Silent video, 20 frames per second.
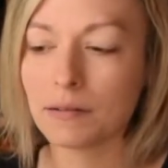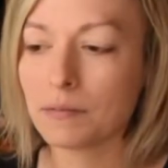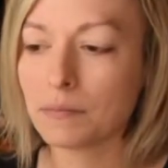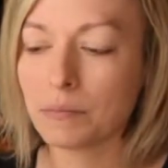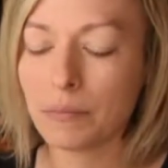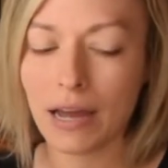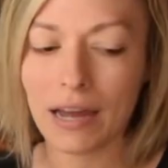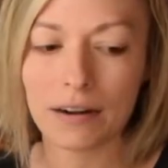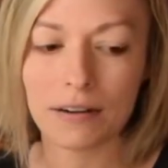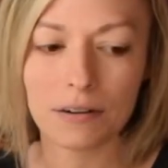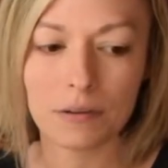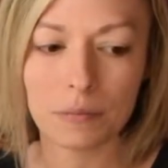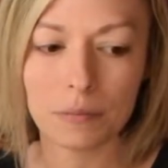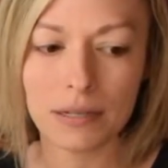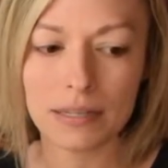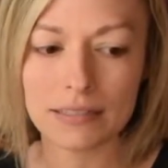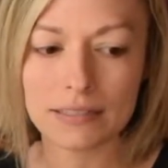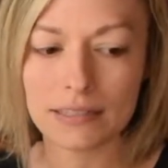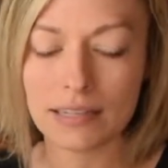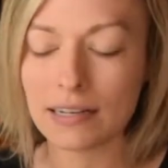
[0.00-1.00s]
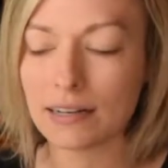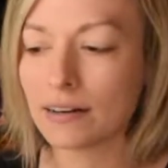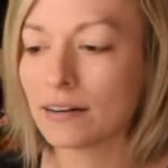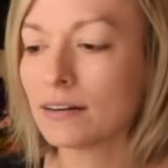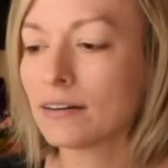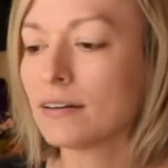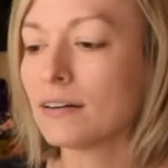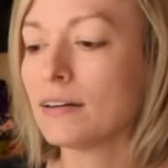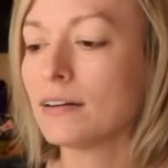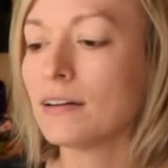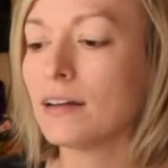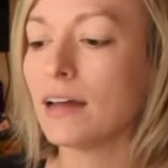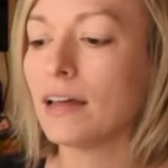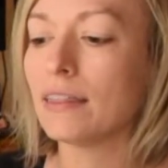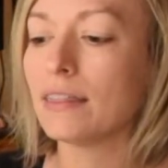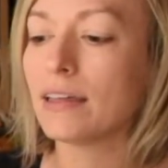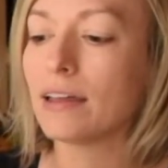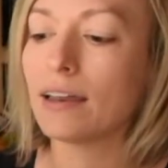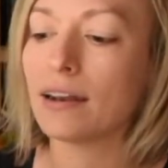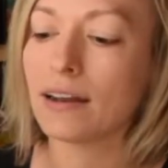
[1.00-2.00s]
pattern piece here,
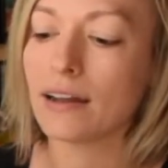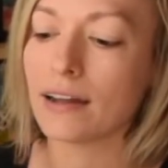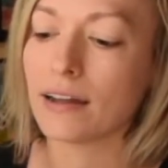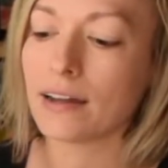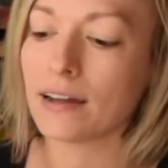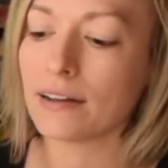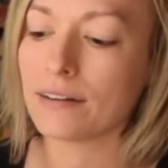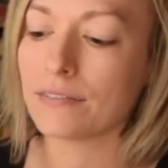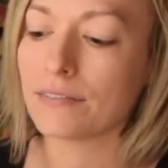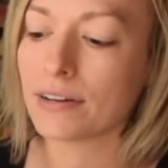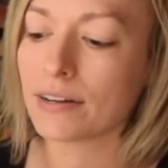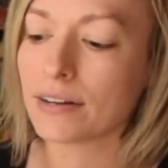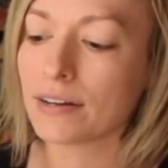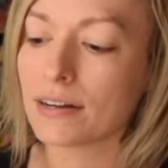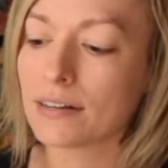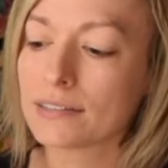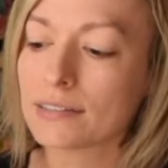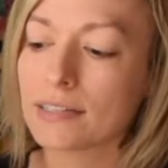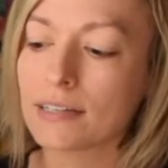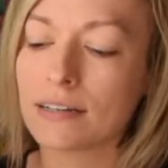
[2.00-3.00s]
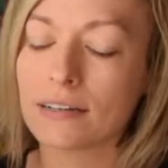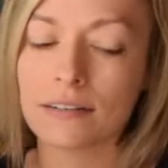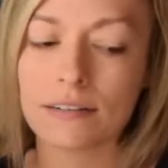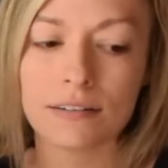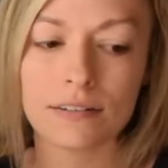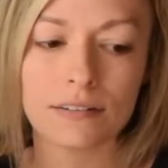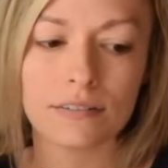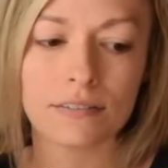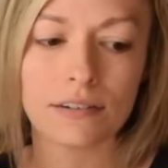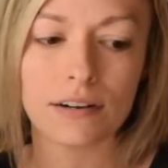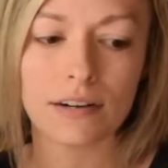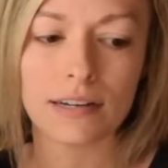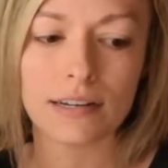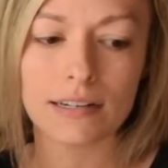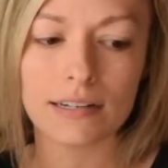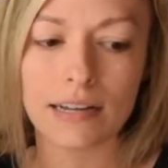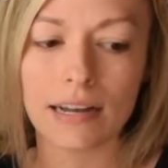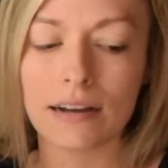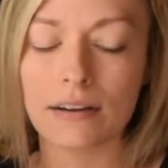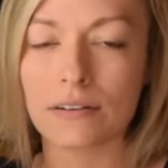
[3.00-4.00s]
and then I have a gusset running
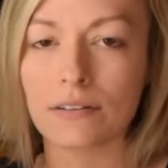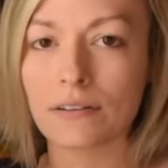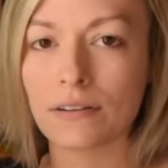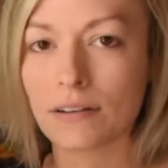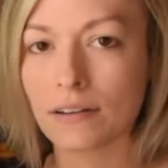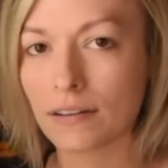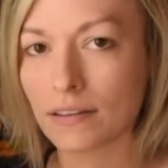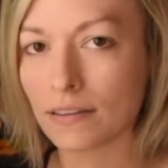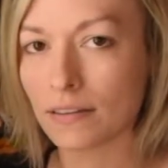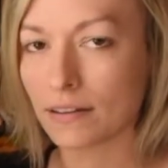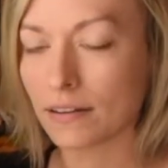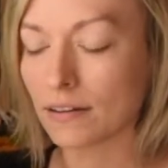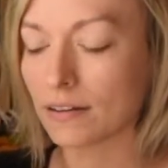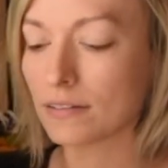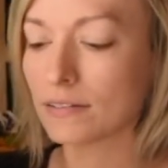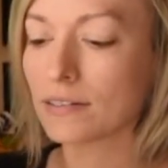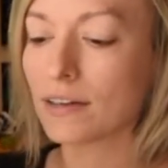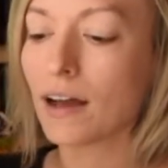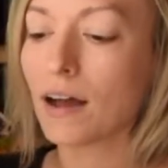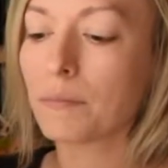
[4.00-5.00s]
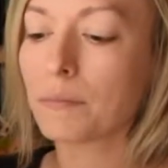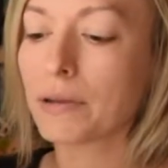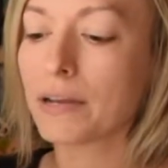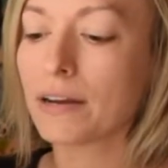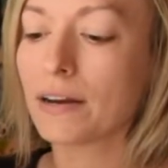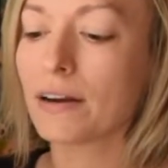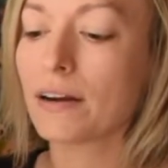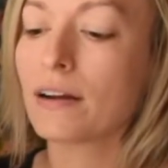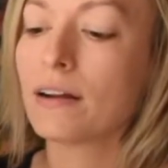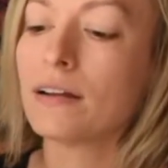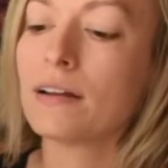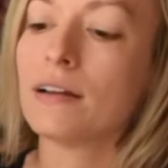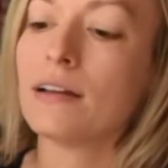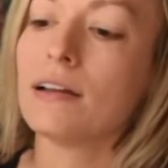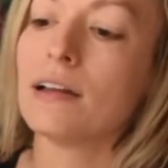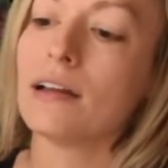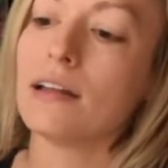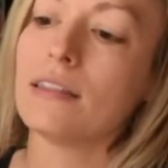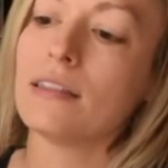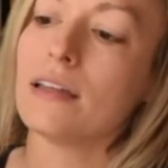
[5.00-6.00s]
down the top here,
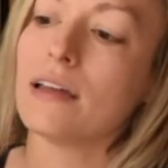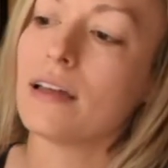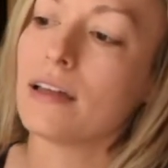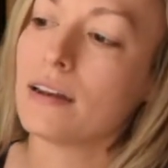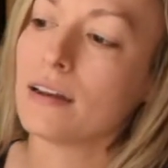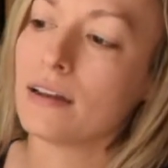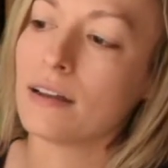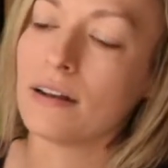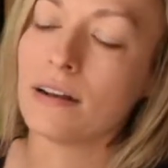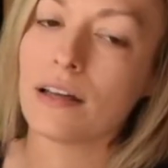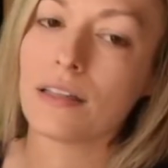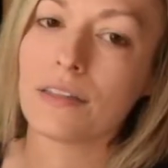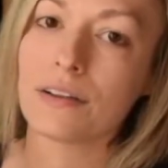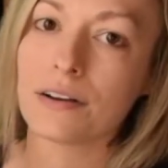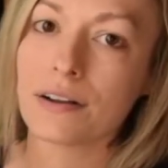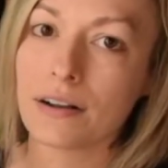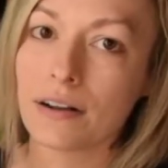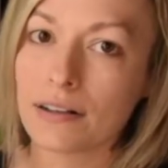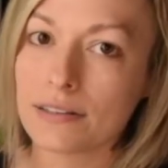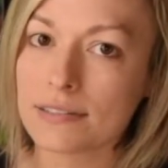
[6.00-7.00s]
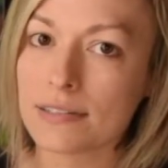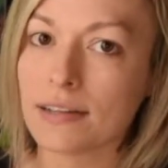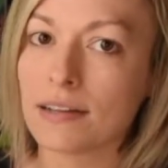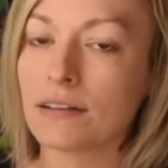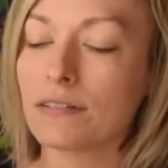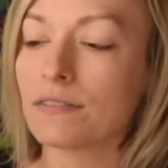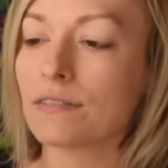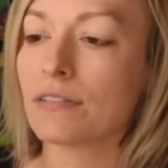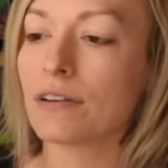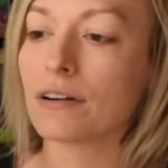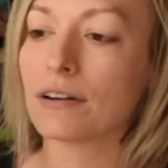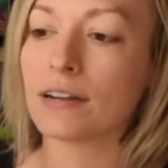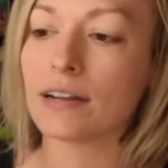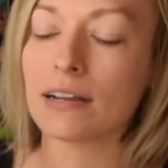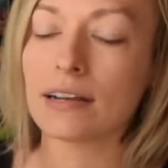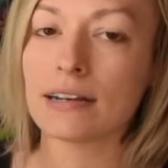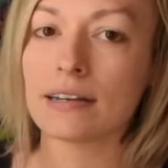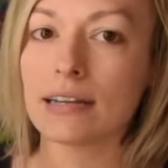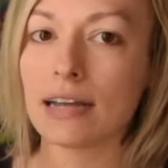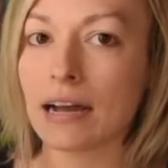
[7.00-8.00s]
and then another gusset
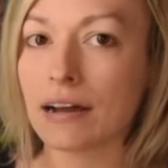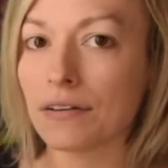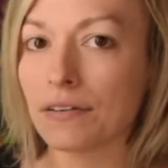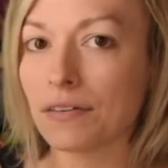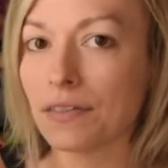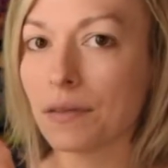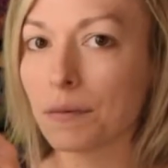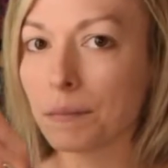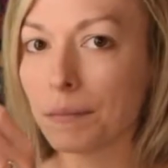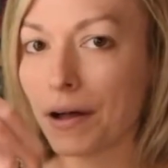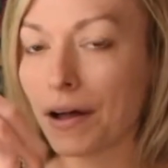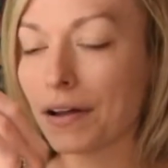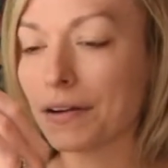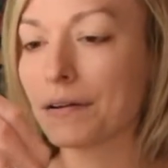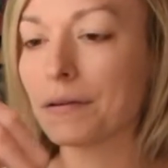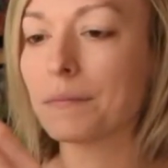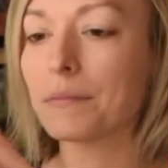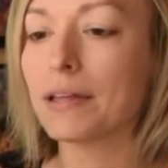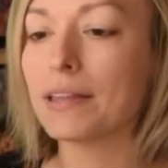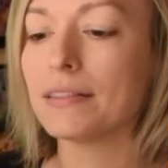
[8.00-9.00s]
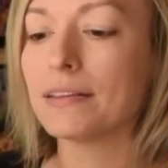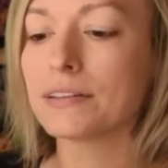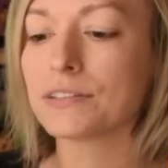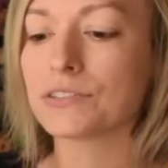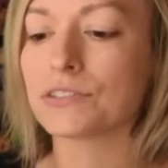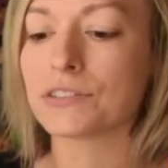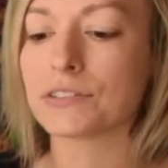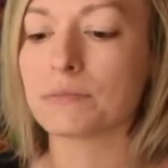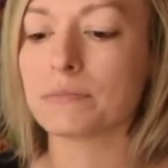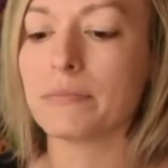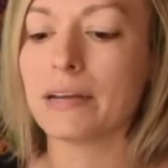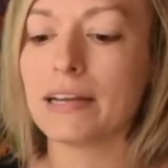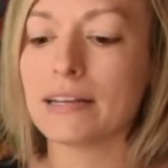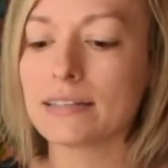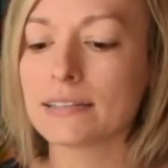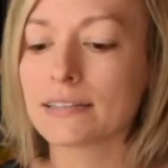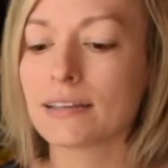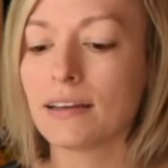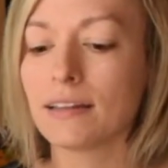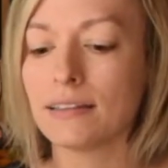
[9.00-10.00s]
running down the bottom, and this just
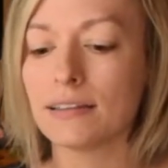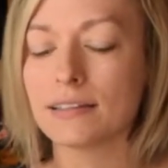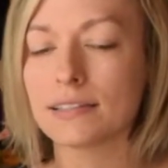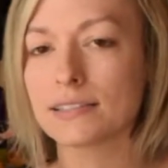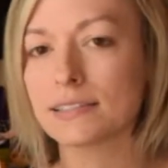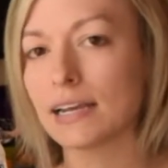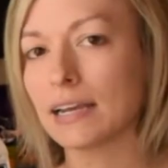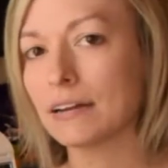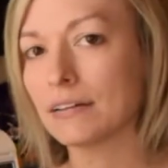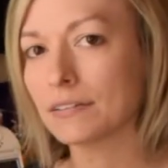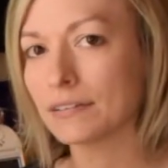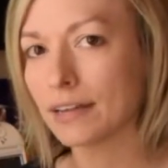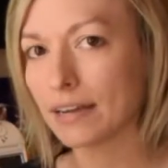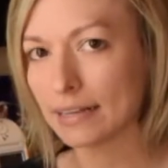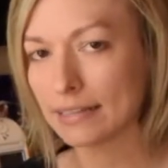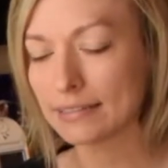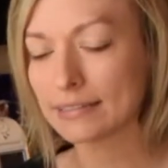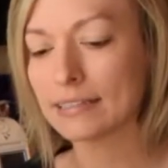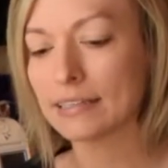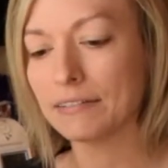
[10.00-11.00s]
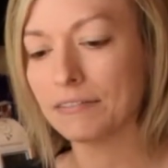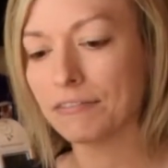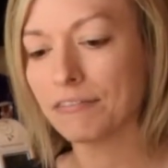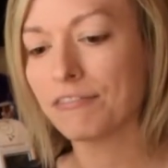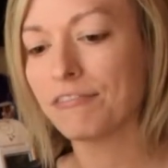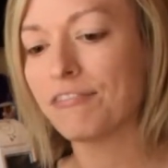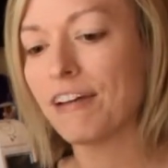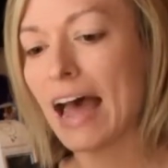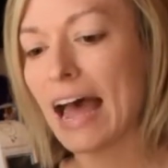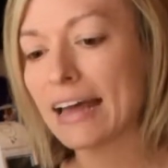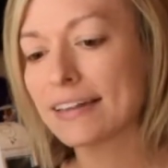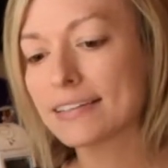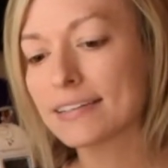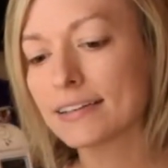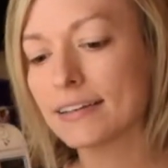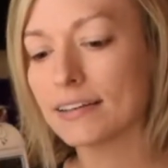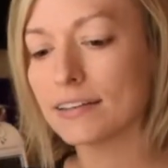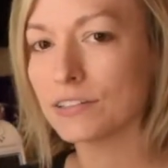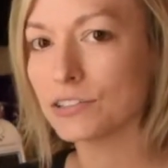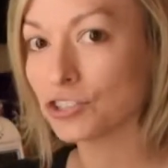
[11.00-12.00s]
makes this tail nice and fat
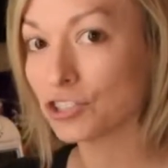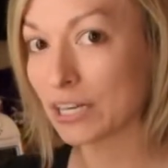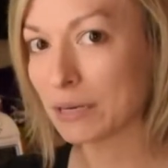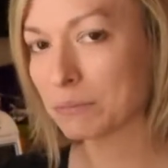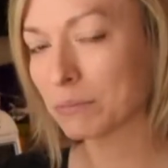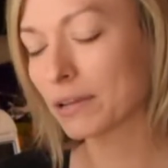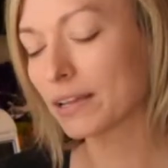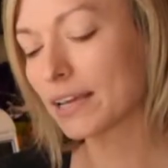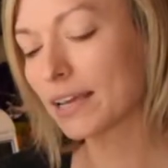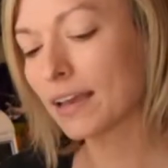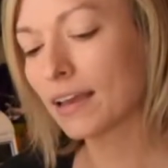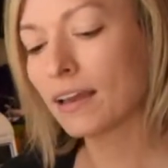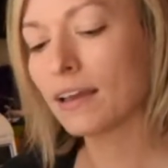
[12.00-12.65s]
and shapely.